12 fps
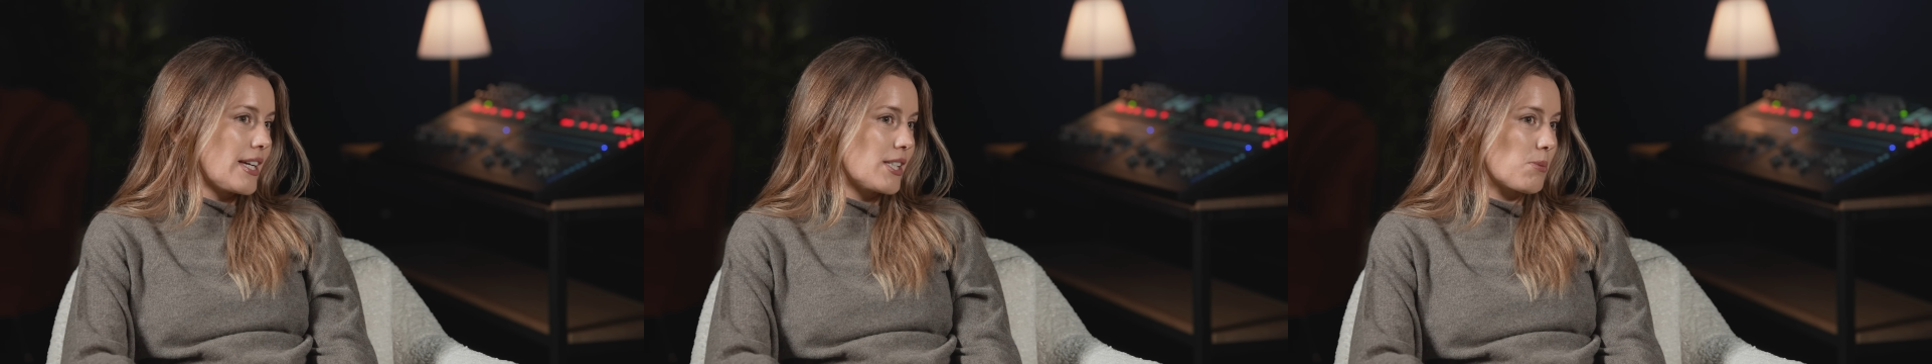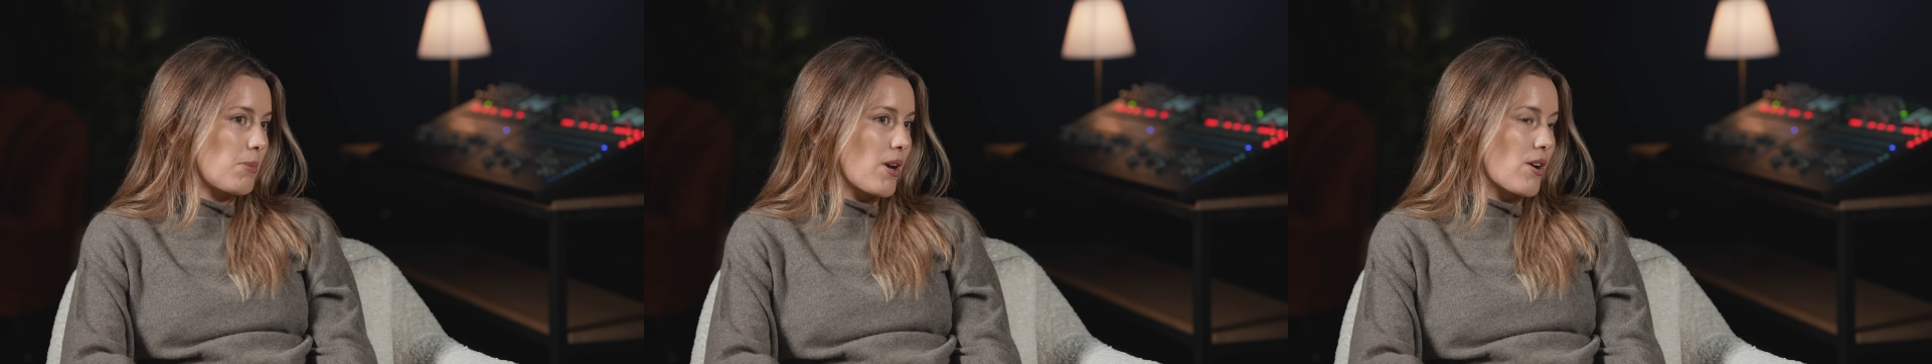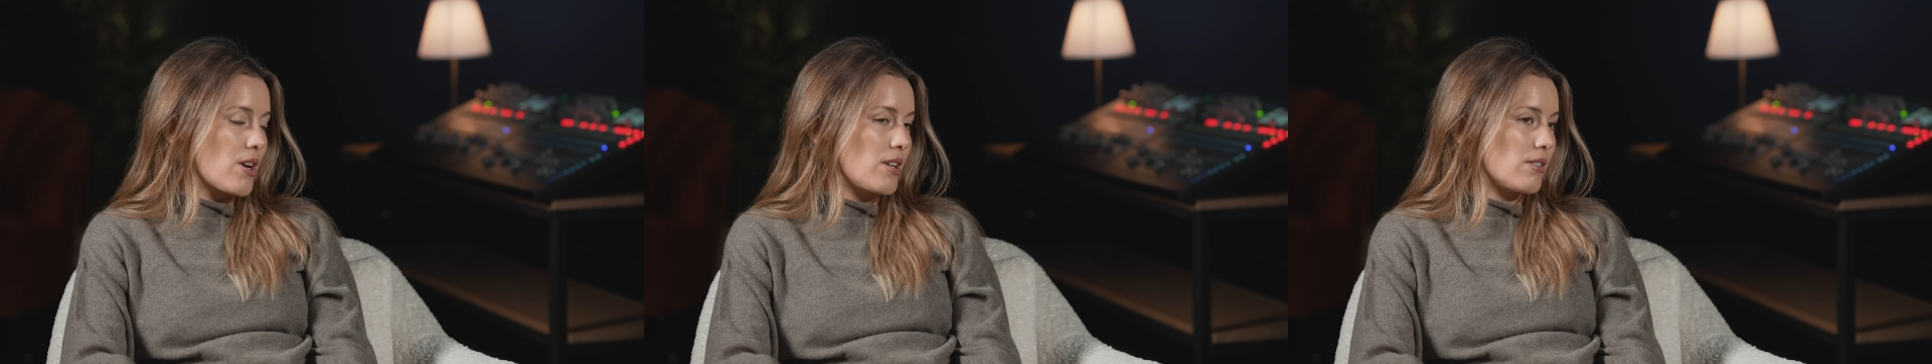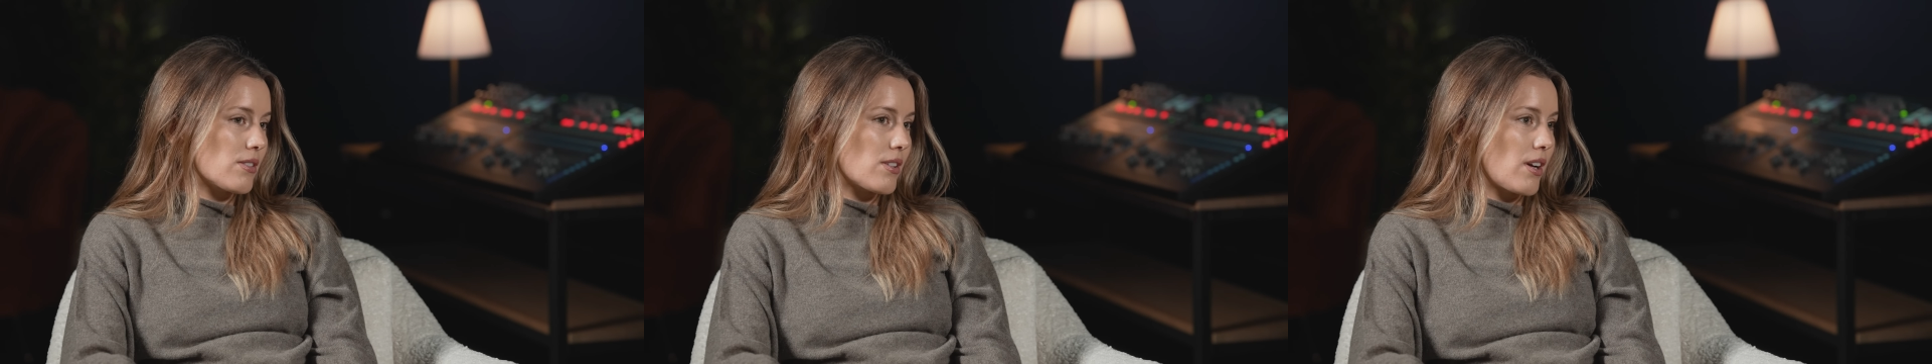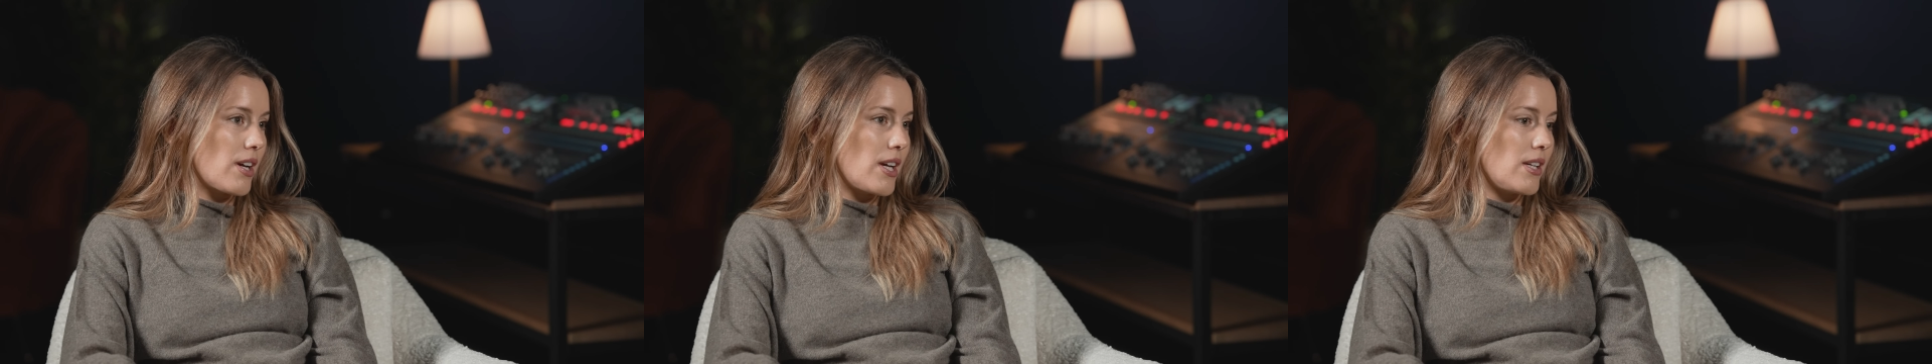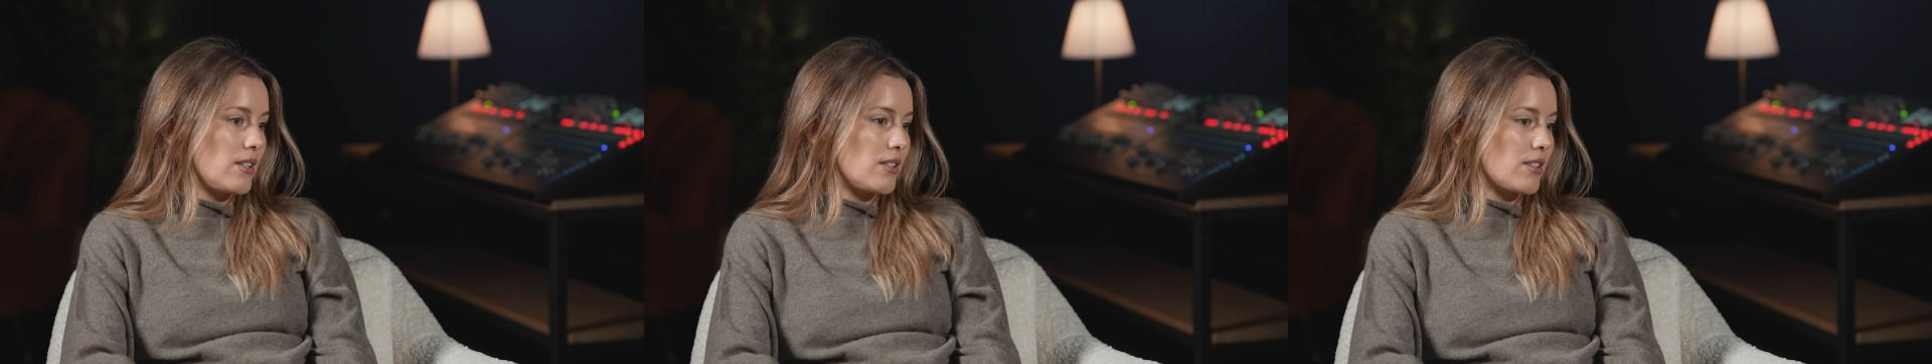experience.
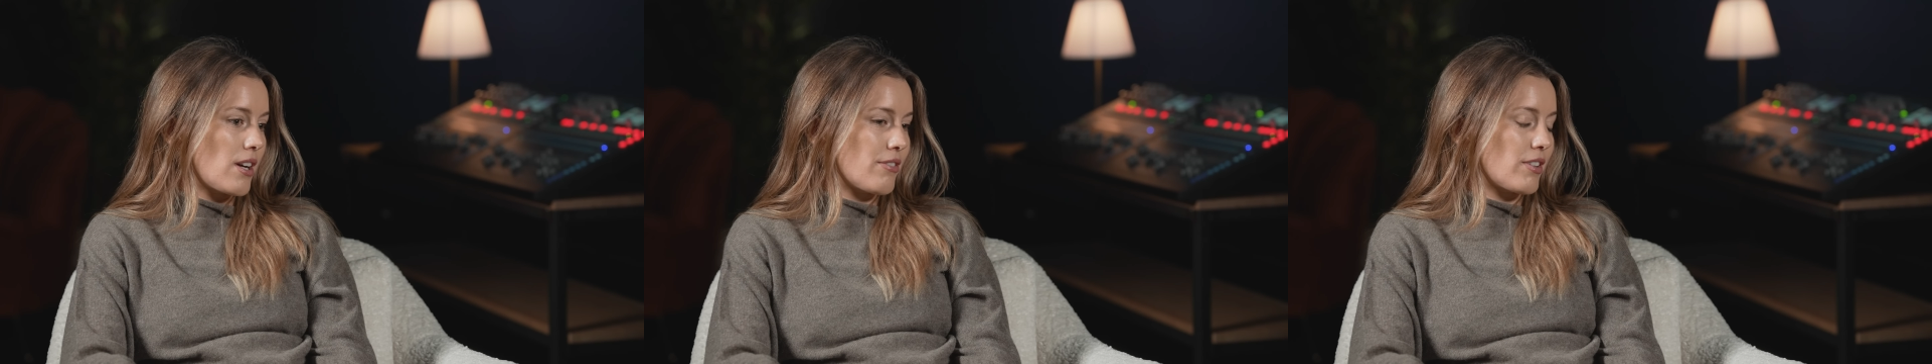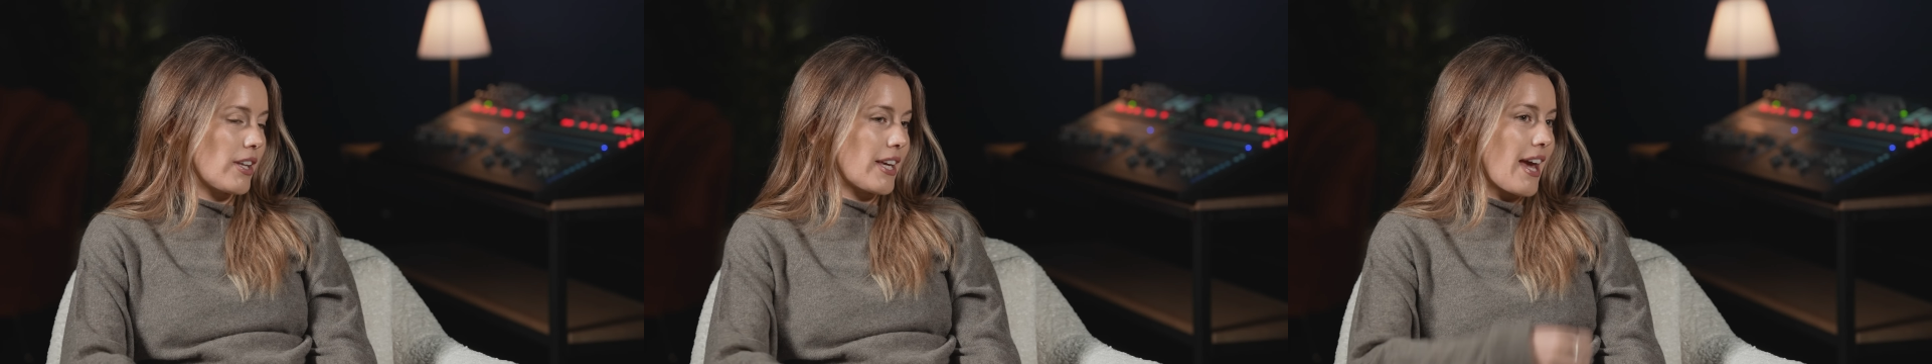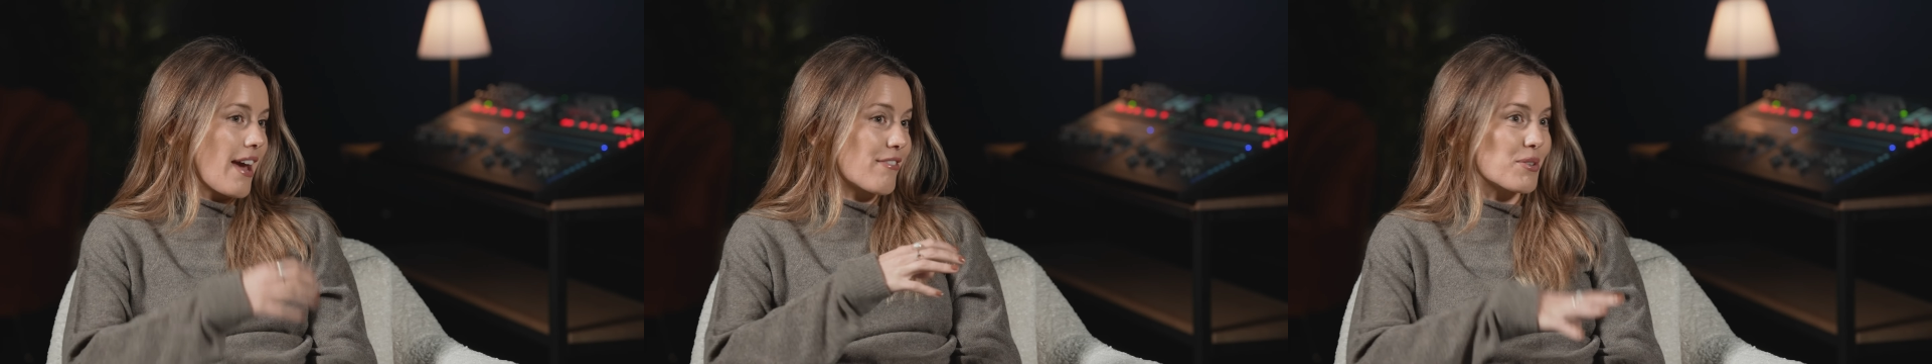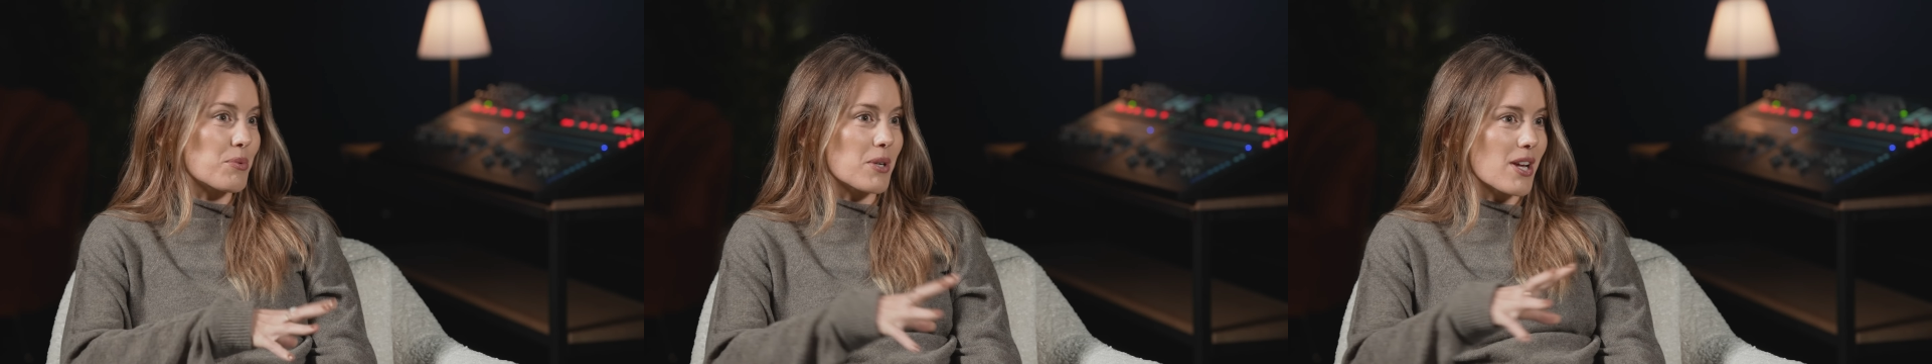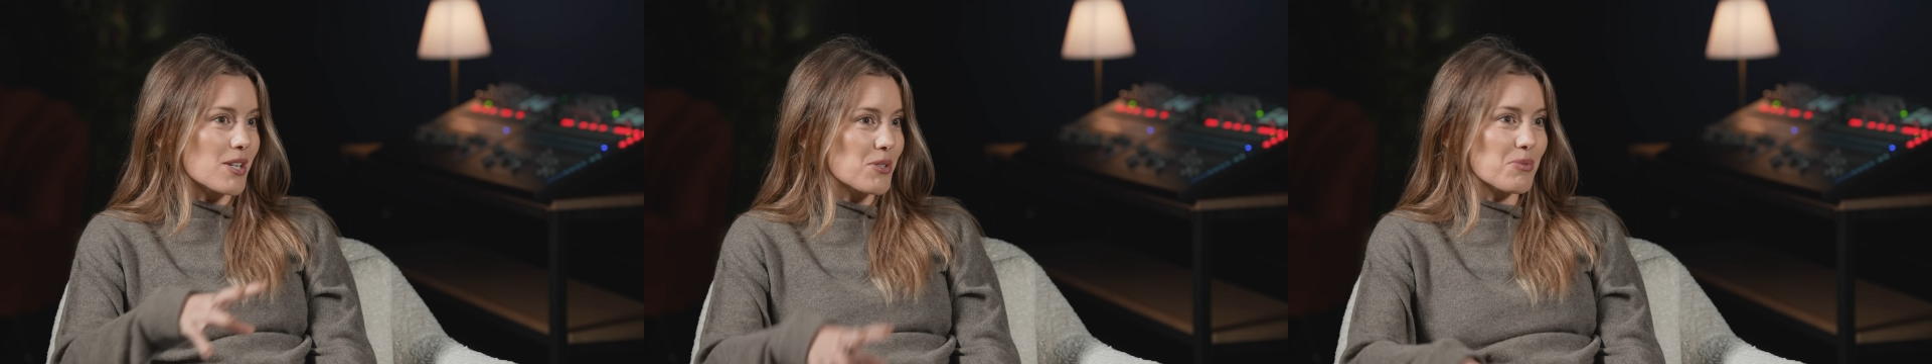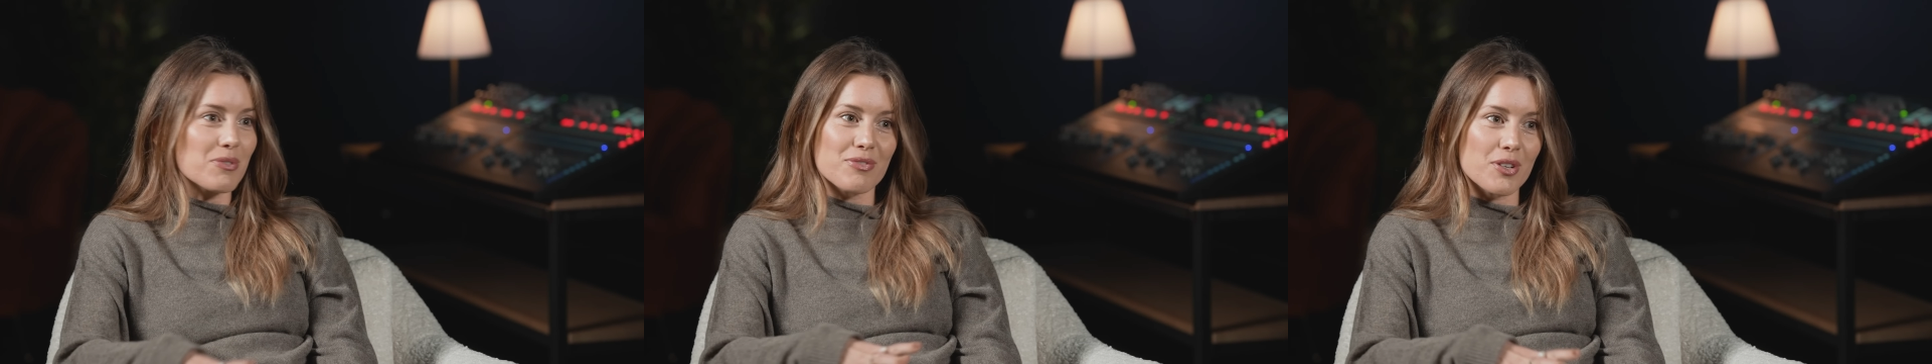I I felt like everyone
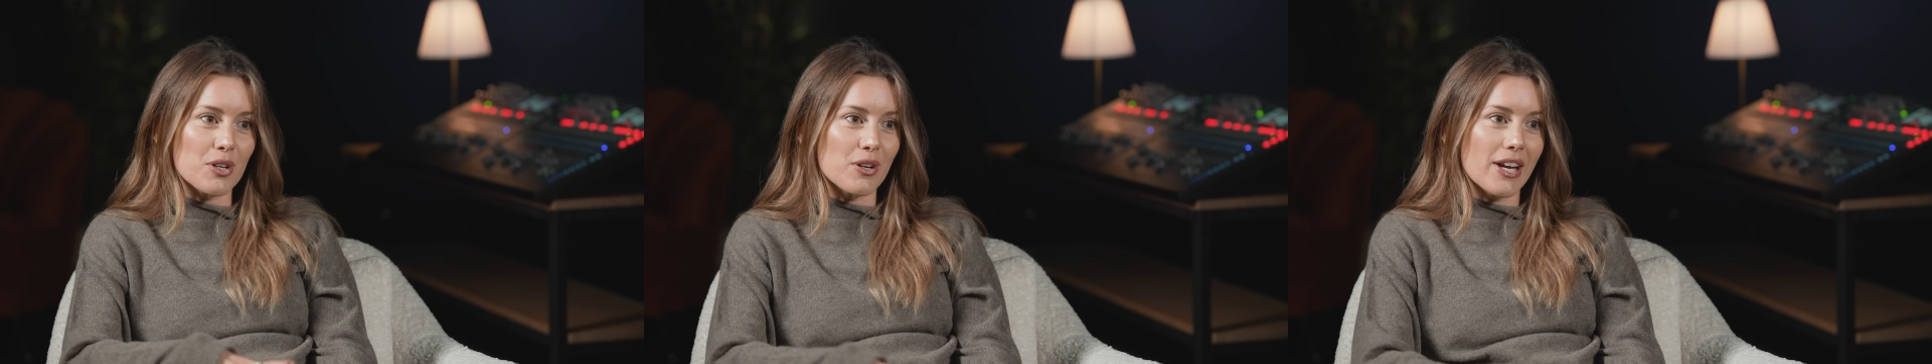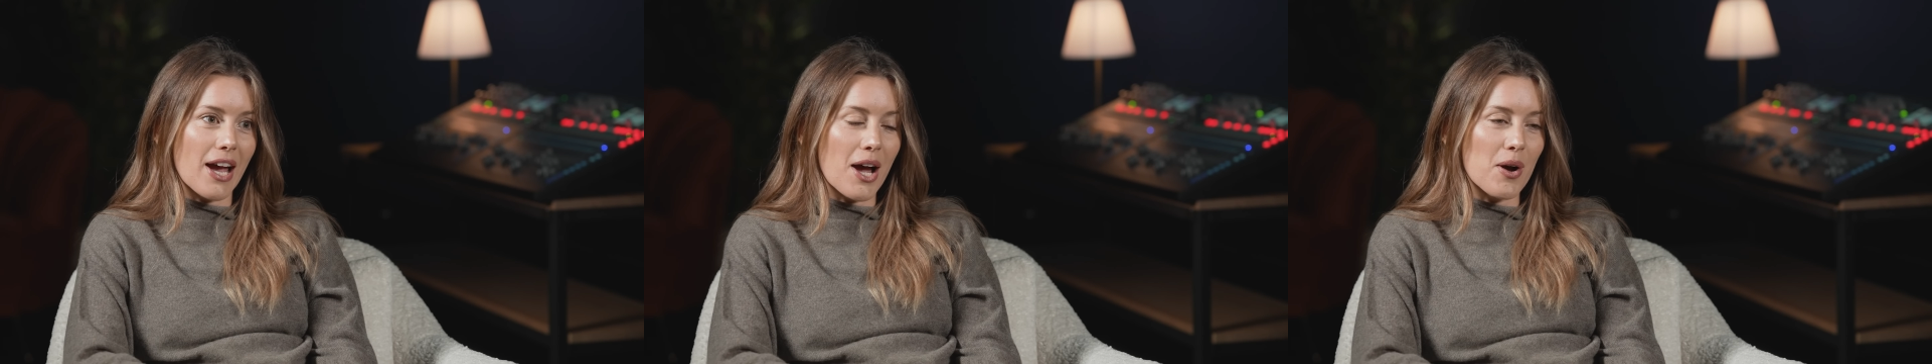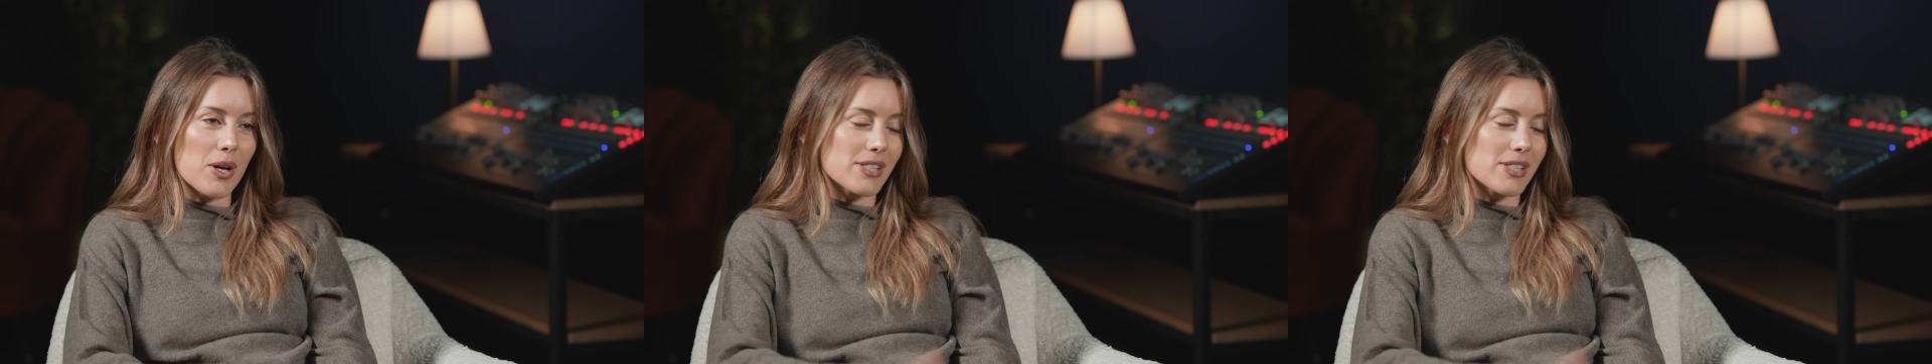else was figuring it out.